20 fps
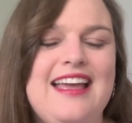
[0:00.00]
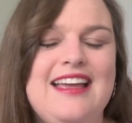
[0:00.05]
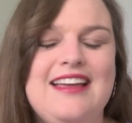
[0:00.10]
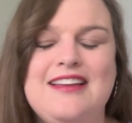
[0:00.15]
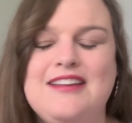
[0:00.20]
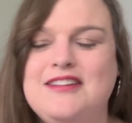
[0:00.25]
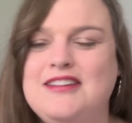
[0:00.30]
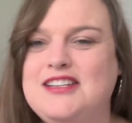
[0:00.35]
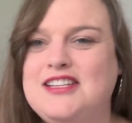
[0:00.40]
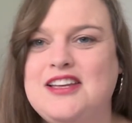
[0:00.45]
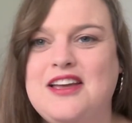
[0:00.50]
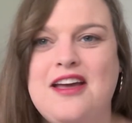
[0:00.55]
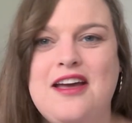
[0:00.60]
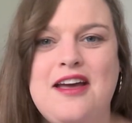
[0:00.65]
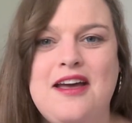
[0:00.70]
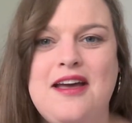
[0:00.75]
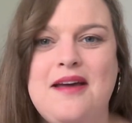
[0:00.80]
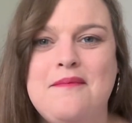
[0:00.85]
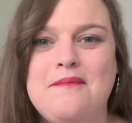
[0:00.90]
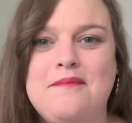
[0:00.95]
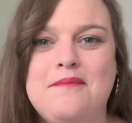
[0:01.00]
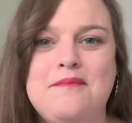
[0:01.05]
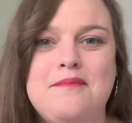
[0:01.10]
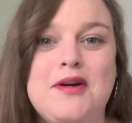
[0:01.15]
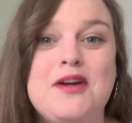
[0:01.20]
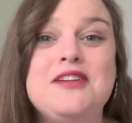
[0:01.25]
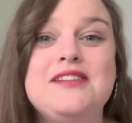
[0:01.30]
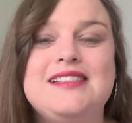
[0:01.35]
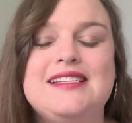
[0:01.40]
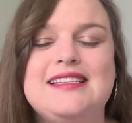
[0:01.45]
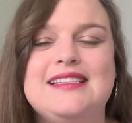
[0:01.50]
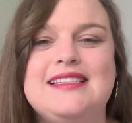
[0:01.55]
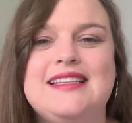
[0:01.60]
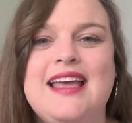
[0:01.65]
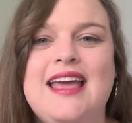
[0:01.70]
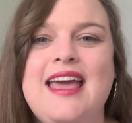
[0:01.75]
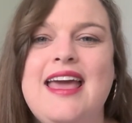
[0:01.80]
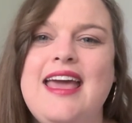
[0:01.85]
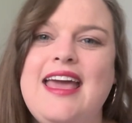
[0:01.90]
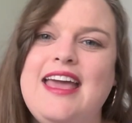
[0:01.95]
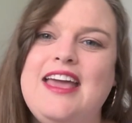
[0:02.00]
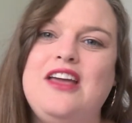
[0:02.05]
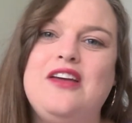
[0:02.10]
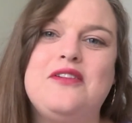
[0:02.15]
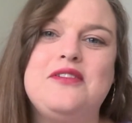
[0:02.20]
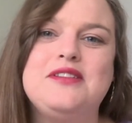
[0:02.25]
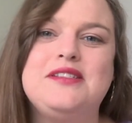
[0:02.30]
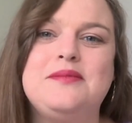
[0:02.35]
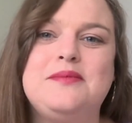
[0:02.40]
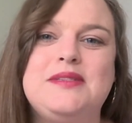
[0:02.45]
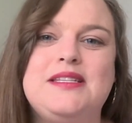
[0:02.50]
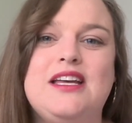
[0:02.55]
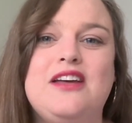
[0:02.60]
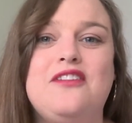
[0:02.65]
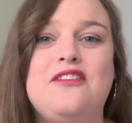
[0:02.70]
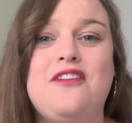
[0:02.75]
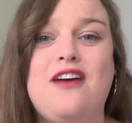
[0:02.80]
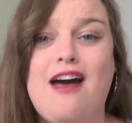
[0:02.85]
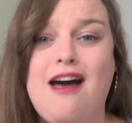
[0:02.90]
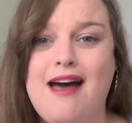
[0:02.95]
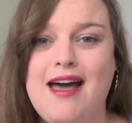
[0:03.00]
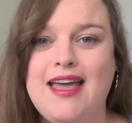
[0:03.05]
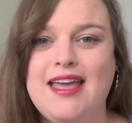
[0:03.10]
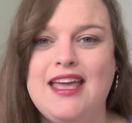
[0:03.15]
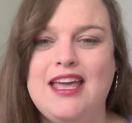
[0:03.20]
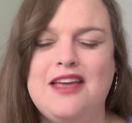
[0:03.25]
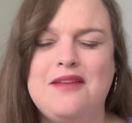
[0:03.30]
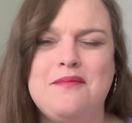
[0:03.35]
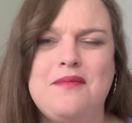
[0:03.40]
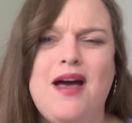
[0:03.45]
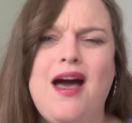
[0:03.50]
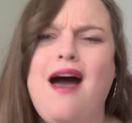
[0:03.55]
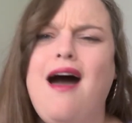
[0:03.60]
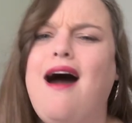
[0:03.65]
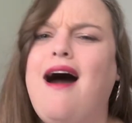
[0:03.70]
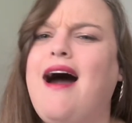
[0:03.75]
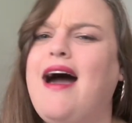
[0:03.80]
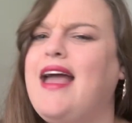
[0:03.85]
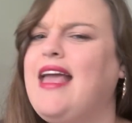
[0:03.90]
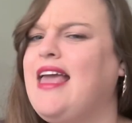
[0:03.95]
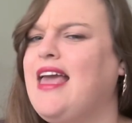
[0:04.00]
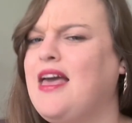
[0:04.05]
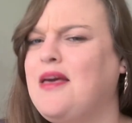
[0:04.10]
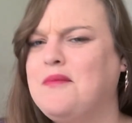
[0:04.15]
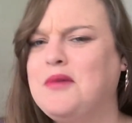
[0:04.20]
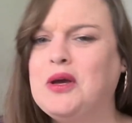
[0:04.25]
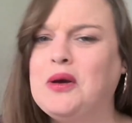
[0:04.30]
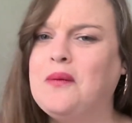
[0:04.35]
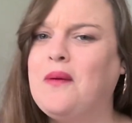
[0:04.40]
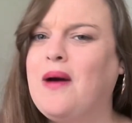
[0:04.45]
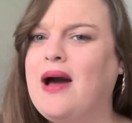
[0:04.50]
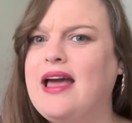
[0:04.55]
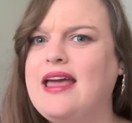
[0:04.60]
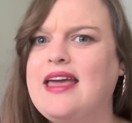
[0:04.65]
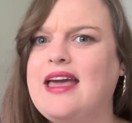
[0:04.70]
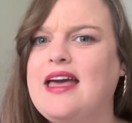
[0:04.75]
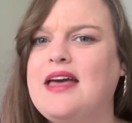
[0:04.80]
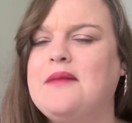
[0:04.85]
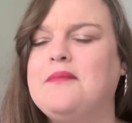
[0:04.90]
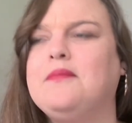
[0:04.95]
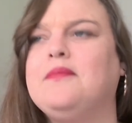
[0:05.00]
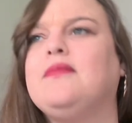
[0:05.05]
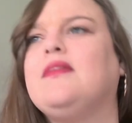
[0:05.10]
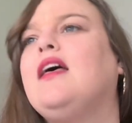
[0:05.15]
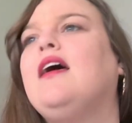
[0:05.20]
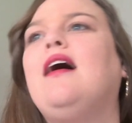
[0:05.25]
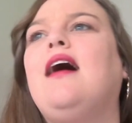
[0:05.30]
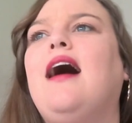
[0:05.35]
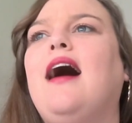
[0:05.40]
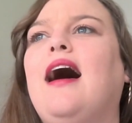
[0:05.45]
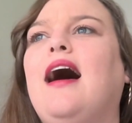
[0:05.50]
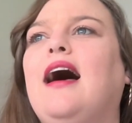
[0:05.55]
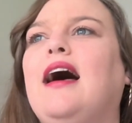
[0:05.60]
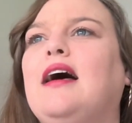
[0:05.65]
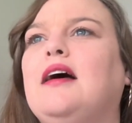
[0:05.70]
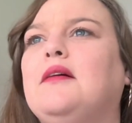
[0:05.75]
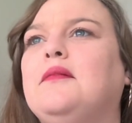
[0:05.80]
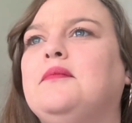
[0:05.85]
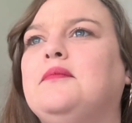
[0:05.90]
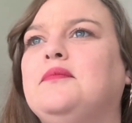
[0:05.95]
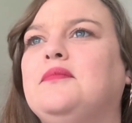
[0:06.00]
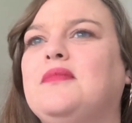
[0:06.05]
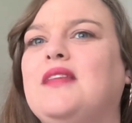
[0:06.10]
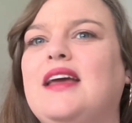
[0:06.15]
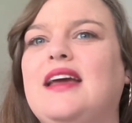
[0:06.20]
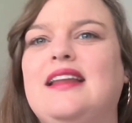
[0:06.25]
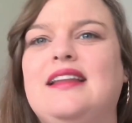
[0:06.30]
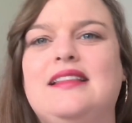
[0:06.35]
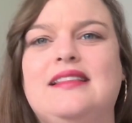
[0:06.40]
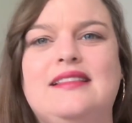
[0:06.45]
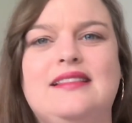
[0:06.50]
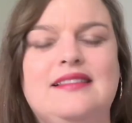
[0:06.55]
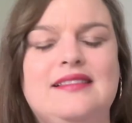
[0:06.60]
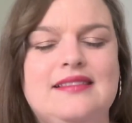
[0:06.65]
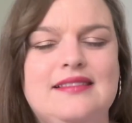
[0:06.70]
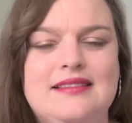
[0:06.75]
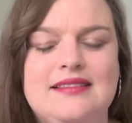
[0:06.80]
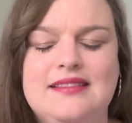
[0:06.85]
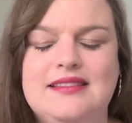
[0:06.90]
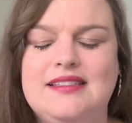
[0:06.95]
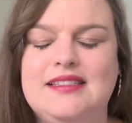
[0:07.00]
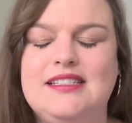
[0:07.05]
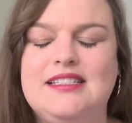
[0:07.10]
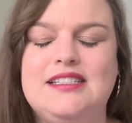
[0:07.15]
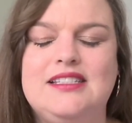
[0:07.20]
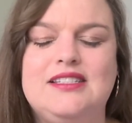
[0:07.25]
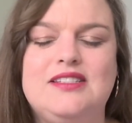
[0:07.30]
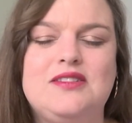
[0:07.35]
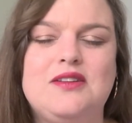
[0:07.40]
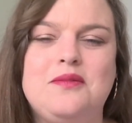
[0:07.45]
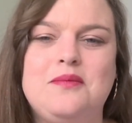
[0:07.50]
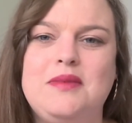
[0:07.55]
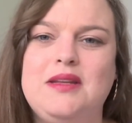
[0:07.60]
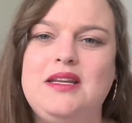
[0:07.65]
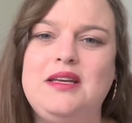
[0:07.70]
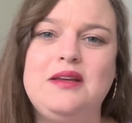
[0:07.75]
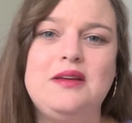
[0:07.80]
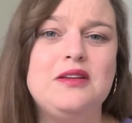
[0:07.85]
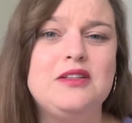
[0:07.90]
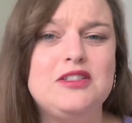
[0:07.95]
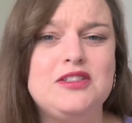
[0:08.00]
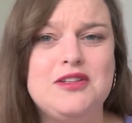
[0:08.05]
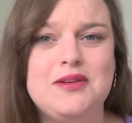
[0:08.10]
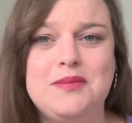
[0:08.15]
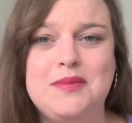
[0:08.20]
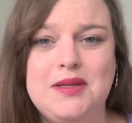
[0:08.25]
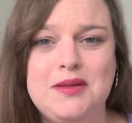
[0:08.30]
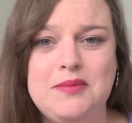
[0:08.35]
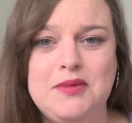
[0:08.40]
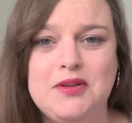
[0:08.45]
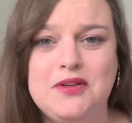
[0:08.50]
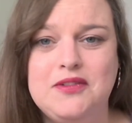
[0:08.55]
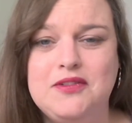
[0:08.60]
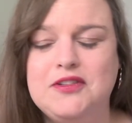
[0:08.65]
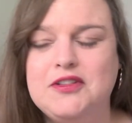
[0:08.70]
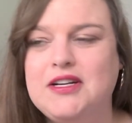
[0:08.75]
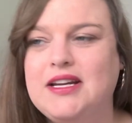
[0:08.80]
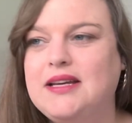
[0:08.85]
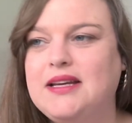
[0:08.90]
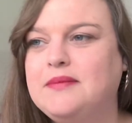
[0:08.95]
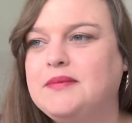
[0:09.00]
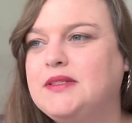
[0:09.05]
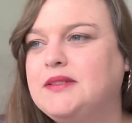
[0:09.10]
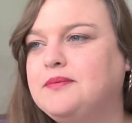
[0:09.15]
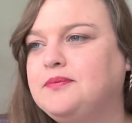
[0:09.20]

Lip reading: into Moses, he calls himself I am who I am. And just so many beautiful names.